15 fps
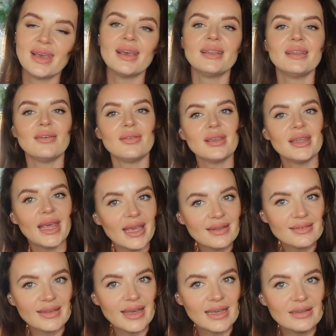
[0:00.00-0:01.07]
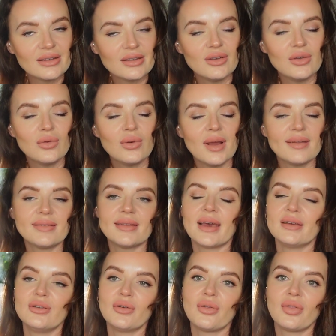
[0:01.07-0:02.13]
Now, the next thing to note is that
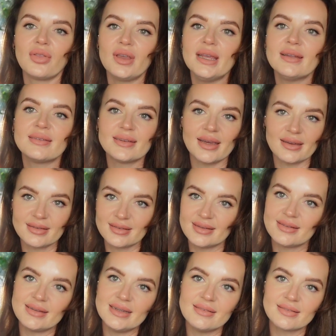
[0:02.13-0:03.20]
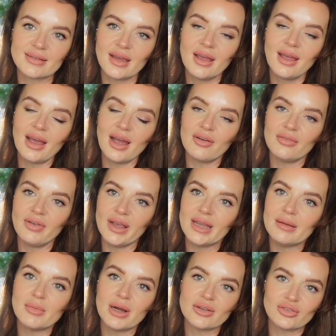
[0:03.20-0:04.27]
your 360 seats are very
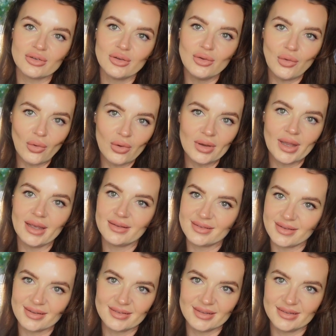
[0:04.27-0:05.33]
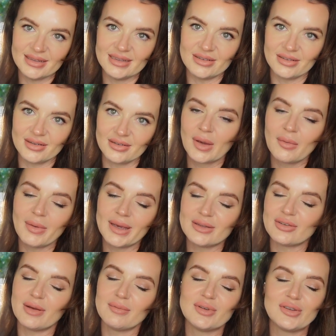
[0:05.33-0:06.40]
much non-existent here, which
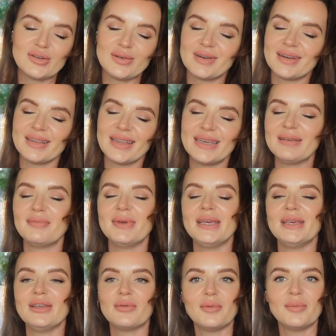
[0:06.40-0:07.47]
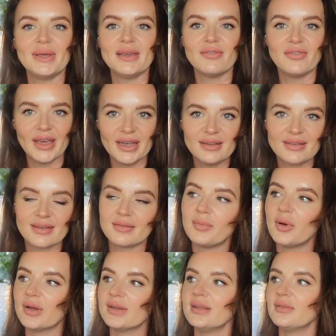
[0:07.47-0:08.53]
I'm sure, like me, you will be very
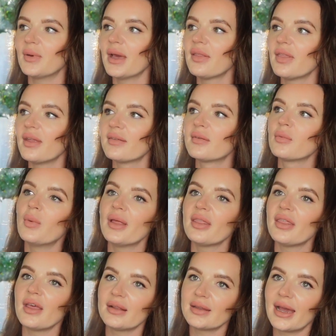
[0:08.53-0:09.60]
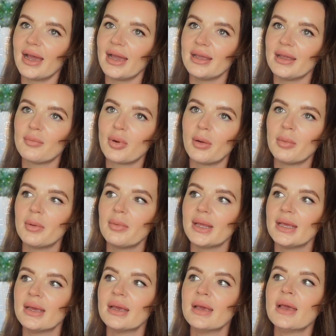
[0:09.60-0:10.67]
disappointed with. It's the one thing that I
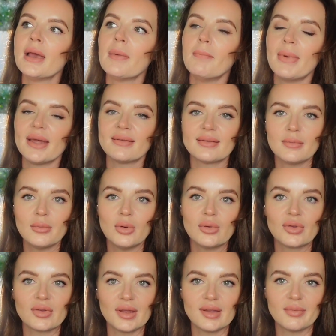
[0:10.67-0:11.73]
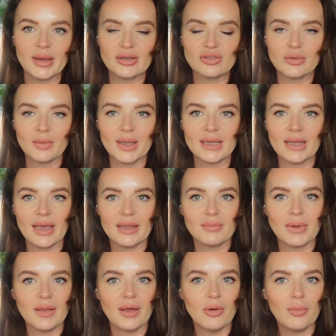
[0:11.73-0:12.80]
probably miss the most, especially when getting my
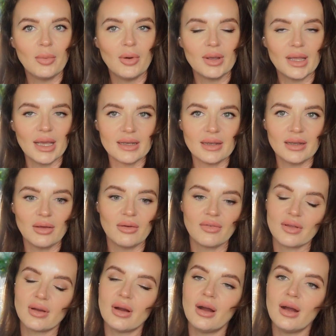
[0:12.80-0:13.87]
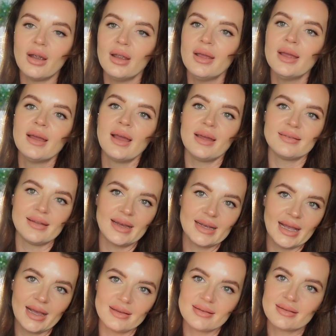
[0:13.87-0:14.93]
little boy in and out of the car, is that I
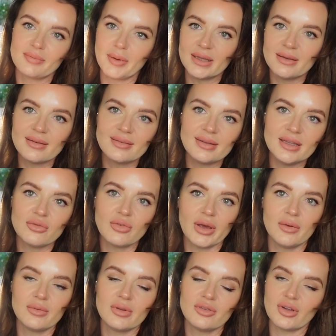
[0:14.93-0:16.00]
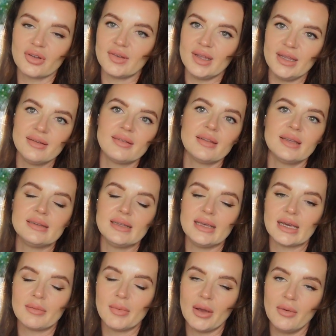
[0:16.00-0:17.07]
can't spin the seat round to just easily take
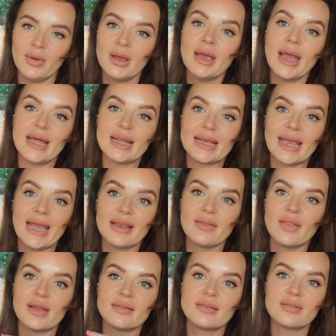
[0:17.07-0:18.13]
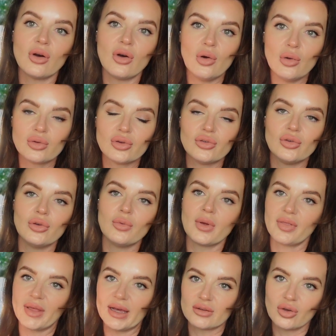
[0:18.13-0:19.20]
him out. And again, this is all to do with
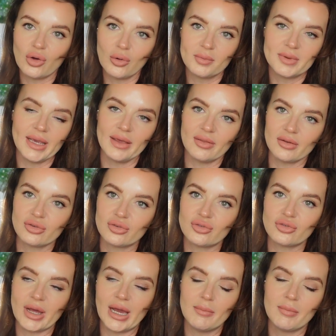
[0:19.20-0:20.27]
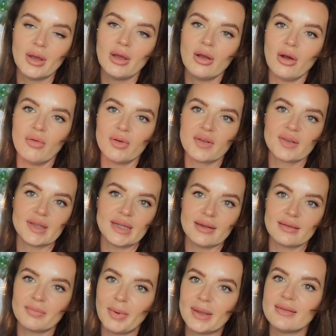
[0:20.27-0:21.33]
that top tether strap. Obviously, a
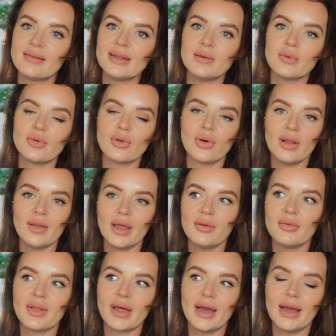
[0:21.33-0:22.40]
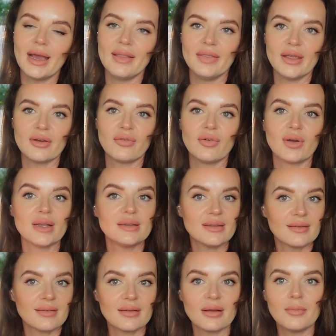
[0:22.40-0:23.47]
spin seat would not allow that, and therefore it
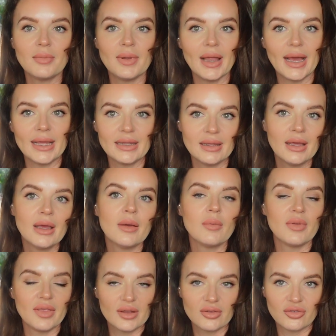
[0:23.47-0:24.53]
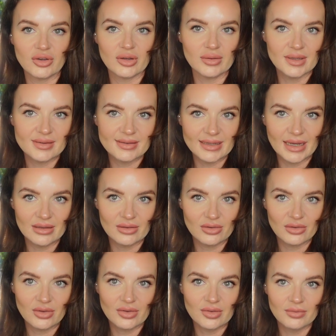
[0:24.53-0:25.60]
doesn't comply with the Australian
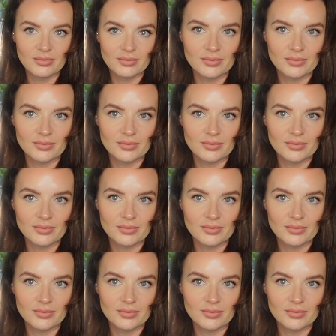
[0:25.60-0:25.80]
standards.